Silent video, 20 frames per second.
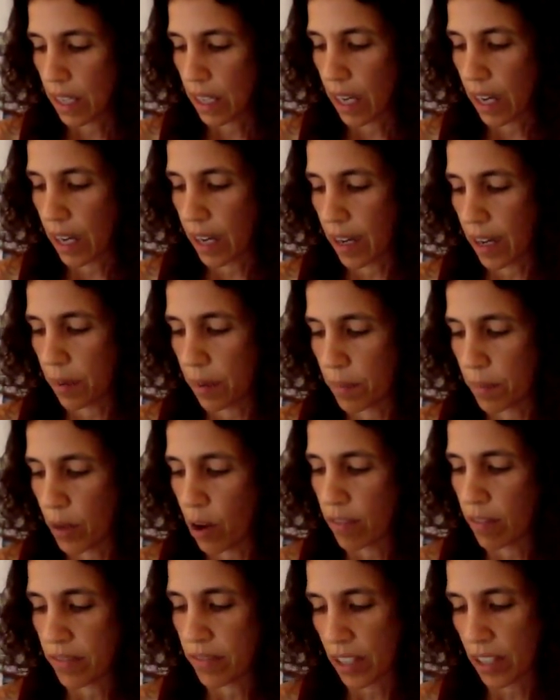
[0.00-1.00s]

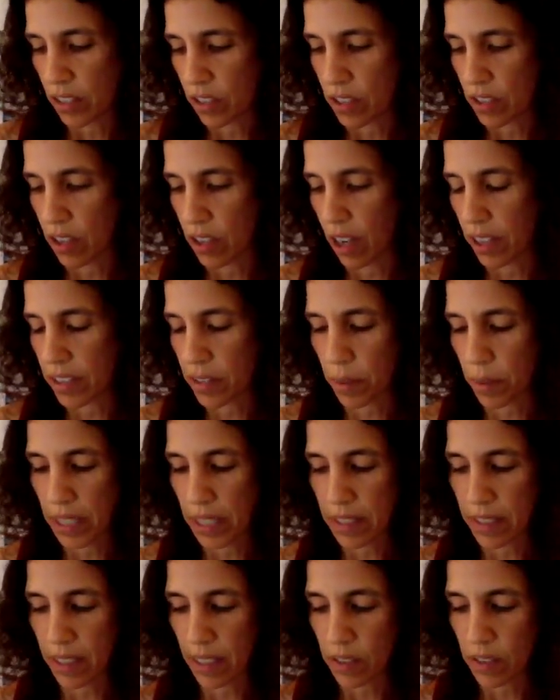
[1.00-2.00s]
hot flushes, night
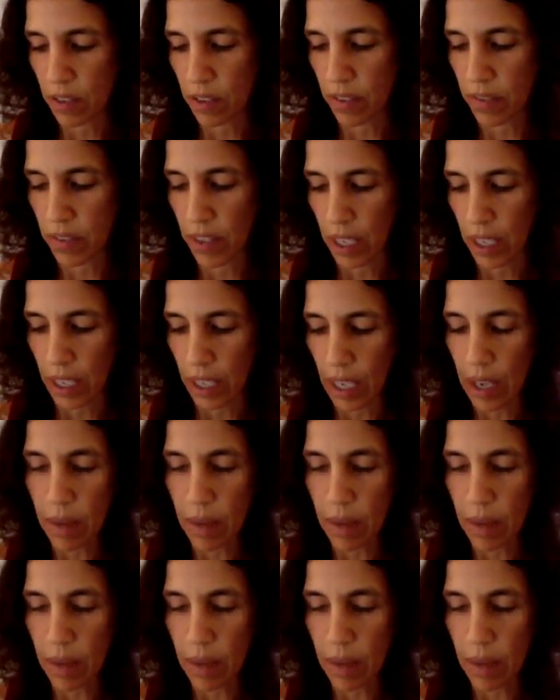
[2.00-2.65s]
sweats, that sort of thing.